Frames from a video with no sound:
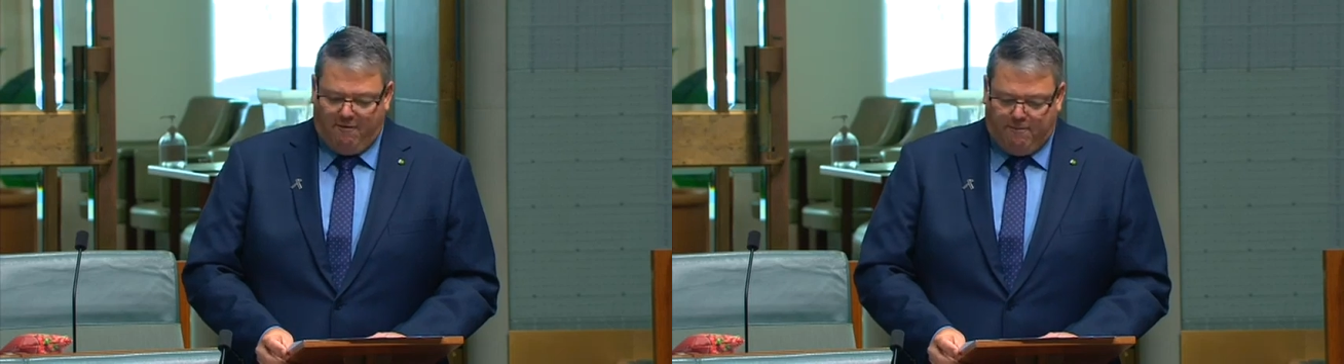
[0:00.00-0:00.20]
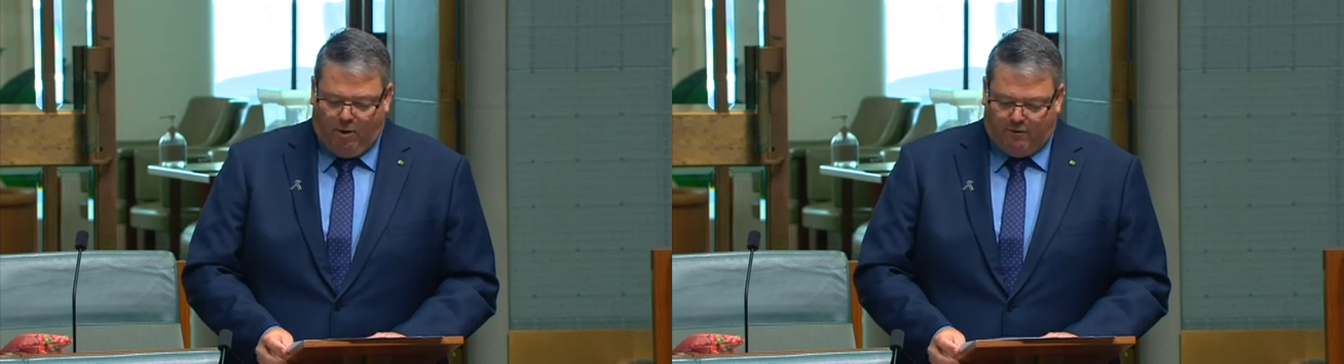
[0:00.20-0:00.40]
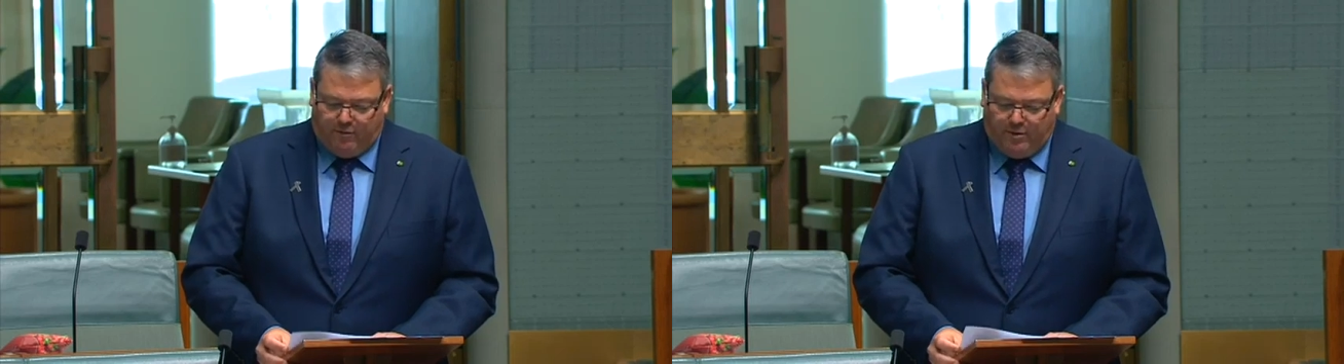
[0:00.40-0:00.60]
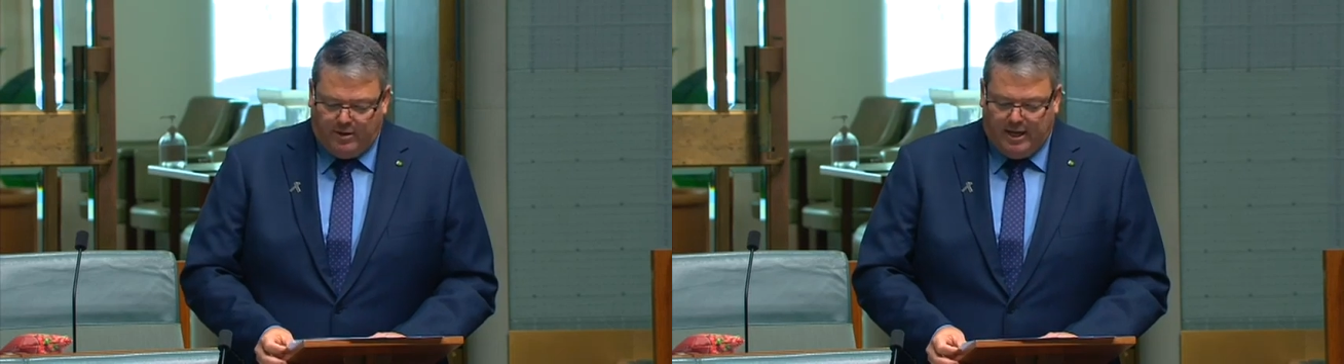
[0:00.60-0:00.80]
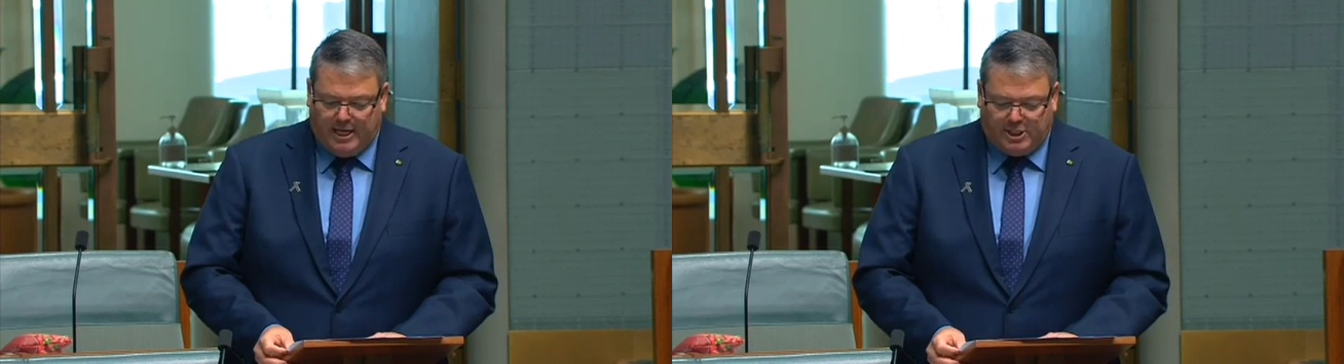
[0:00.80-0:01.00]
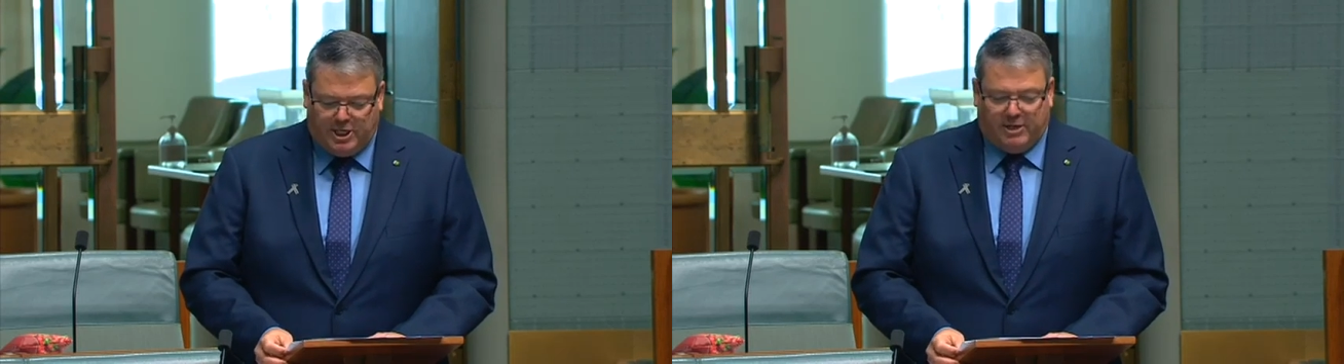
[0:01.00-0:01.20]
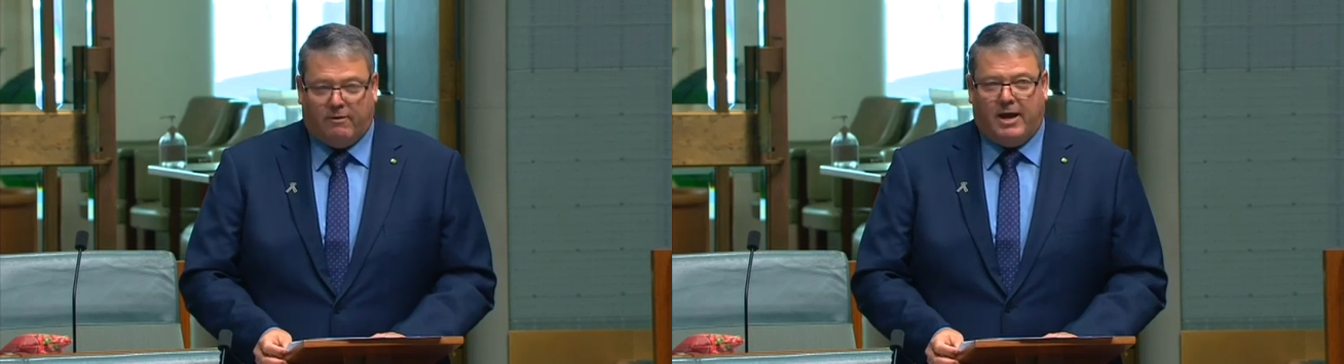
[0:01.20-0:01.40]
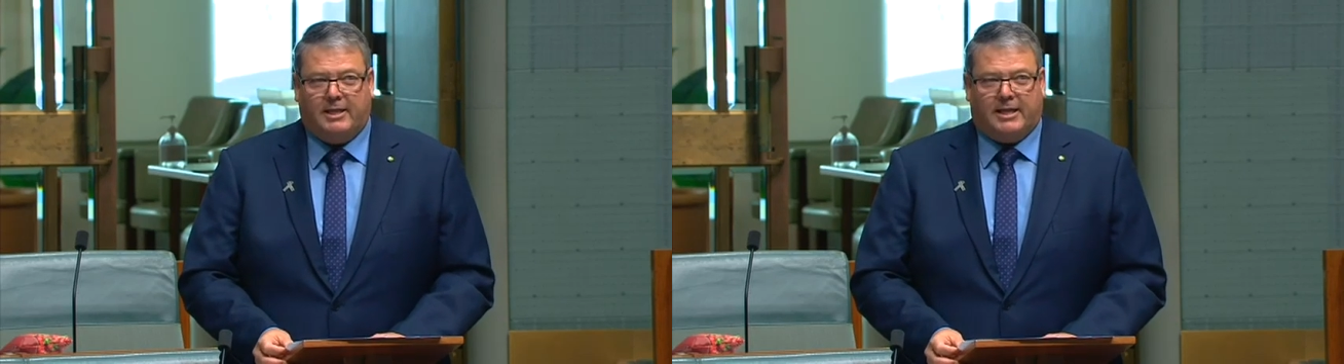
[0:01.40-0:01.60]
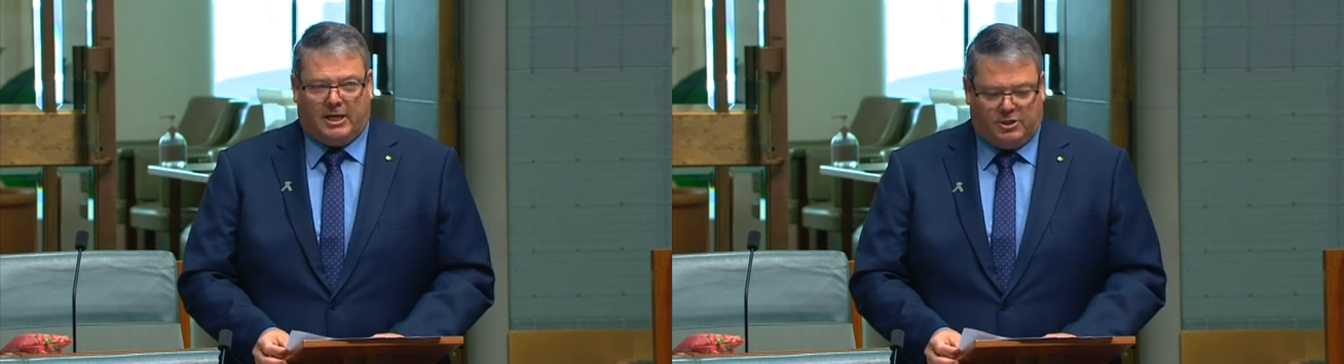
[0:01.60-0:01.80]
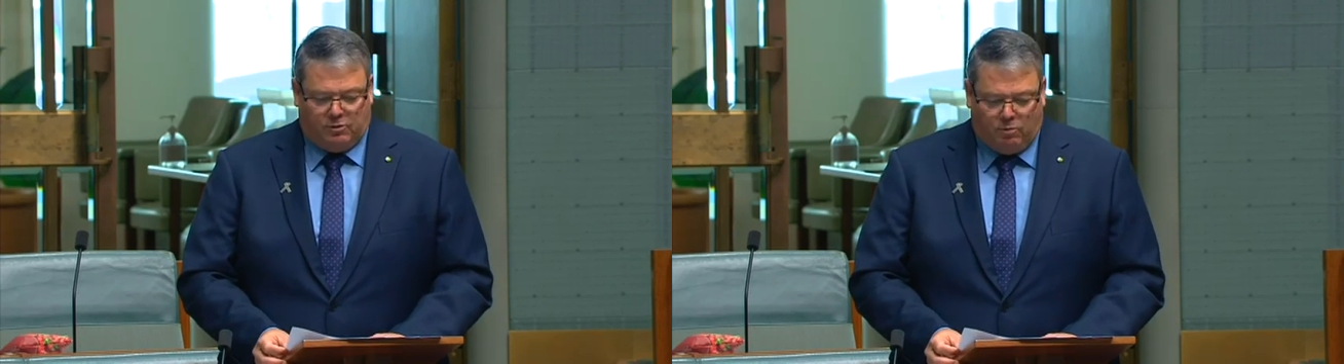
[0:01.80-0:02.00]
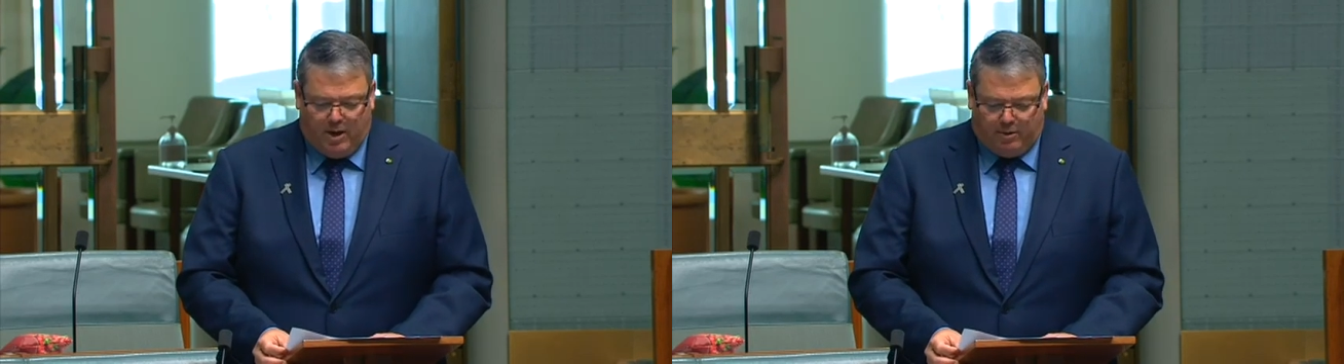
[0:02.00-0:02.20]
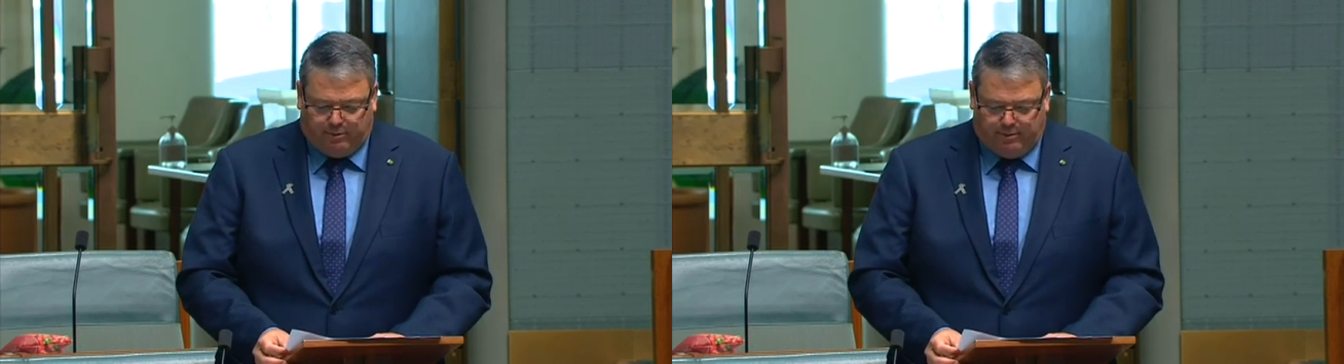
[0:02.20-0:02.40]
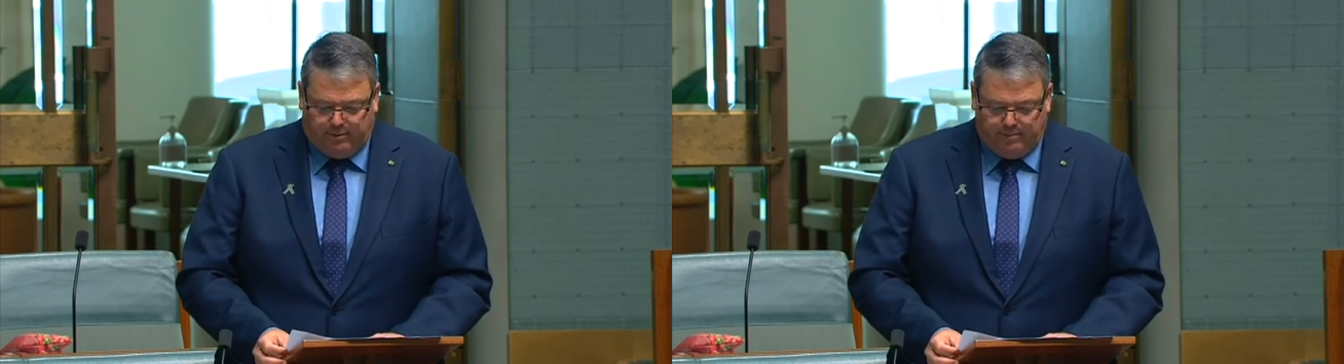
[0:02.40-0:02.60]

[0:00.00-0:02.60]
profit and generate national wealth.